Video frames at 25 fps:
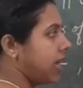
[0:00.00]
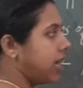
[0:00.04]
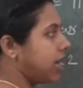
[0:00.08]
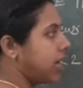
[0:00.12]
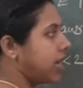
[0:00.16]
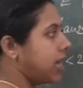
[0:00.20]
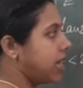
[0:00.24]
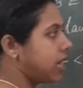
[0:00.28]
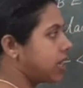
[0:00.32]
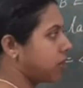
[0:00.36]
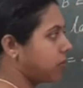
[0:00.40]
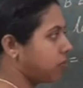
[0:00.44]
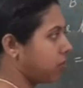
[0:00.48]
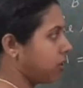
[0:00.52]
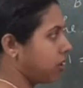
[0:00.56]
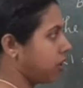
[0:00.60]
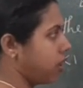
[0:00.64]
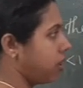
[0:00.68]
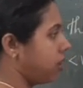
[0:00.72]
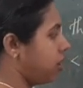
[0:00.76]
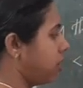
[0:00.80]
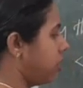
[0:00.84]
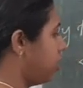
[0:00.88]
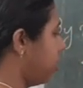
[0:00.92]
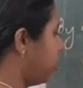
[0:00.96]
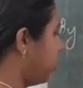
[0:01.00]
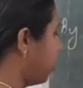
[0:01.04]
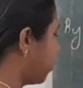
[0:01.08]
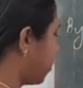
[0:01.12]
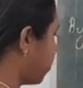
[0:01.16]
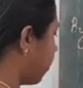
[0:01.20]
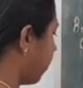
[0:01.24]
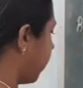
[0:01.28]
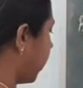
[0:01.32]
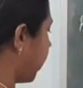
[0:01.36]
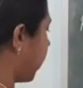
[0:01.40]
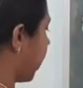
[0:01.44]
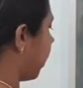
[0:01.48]
equal.
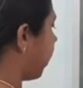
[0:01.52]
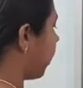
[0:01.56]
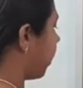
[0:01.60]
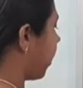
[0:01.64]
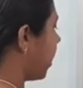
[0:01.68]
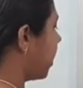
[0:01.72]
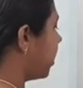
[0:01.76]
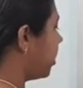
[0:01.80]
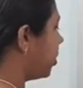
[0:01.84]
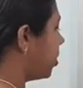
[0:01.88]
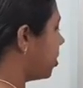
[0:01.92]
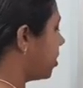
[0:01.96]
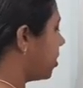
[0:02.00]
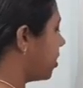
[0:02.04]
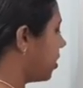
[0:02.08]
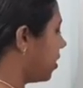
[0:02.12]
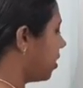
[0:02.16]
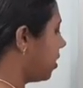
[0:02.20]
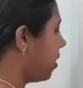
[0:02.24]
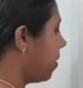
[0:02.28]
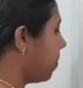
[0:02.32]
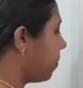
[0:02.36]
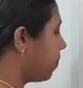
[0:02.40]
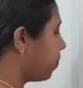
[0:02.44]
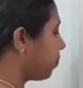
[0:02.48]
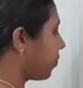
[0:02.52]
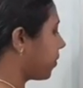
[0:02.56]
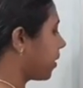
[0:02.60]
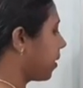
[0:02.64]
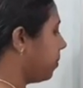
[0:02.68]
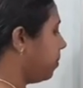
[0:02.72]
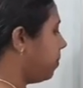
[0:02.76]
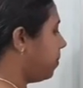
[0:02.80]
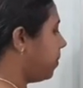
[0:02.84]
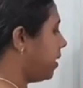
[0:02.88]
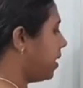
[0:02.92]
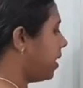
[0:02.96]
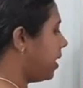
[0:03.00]
So we can write here
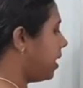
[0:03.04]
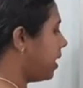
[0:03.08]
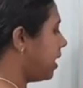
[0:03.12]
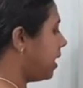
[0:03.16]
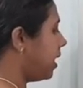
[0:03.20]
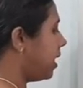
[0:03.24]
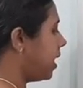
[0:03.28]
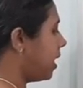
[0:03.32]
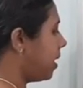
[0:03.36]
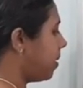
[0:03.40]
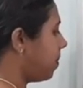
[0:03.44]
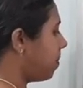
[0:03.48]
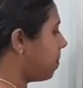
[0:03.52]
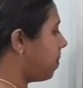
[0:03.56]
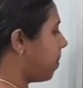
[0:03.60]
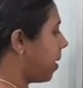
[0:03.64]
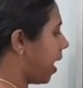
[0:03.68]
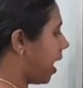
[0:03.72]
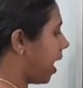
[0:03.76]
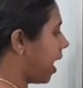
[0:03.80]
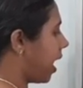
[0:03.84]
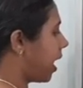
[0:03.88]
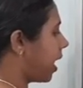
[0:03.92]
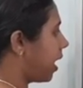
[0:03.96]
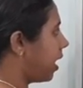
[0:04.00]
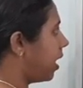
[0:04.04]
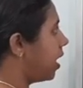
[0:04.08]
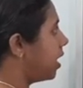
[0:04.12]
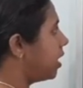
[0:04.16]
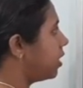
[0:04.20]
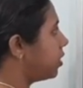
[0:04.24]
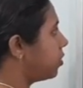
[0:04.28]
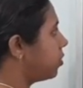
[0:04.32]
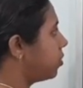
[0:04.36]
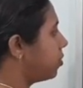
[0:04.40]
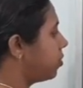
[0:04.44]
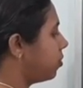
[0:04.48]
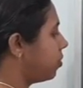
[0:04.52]
BE parallel
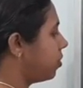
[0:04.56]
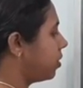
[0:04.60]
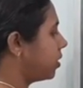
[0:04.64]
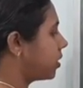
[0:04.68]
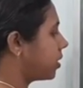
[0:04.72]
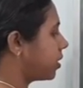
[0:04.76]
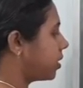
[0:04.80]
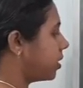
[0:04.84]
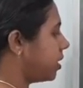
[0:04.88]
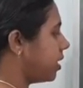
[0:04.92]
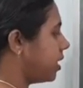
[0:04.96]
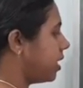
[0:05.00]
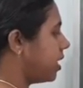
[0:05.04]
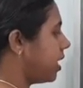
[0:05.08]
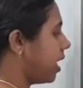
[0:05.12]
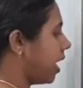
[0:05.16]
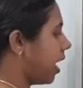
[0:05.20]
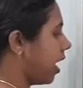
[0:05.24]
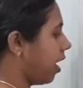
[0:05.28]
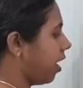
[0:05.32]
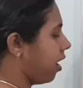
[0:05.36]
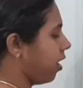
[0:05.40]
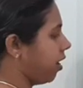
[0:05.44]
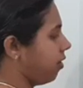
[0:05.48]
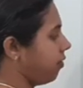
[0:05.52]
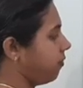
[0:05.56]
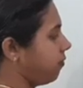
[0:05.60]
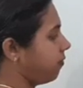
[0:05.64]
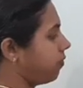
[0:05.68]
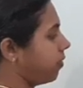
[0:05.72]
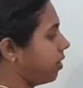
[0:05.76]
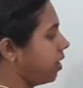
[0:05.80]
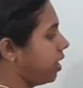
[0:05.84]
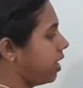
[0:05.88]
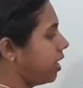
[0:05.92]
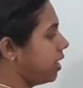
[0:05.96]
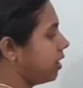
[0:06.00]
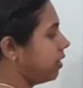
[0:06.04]
to CF,
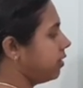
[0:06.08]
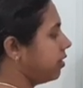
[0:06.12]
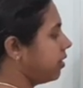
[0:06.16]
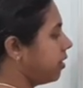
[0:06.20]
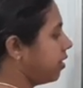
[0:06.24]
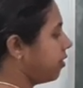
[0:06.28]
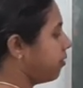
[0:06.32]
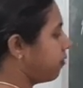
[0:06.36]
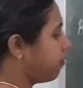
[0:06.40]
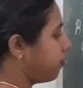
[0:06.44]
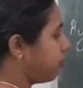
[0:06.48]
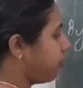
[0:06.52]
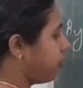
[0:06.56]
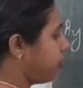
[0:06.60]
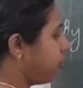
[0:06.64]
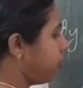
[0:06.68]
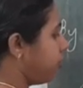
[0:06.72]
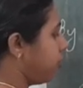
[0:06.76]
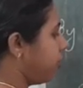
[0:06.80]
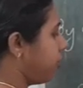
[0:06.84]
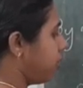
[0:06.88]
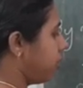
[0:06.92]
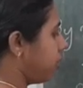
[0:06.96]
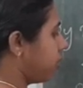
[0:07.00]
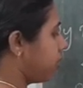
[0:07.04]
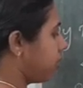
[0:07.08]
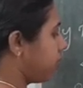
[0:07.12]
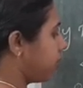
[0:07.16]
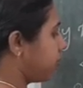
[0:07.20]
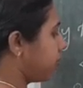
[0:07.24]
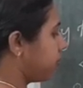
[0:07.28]
therefore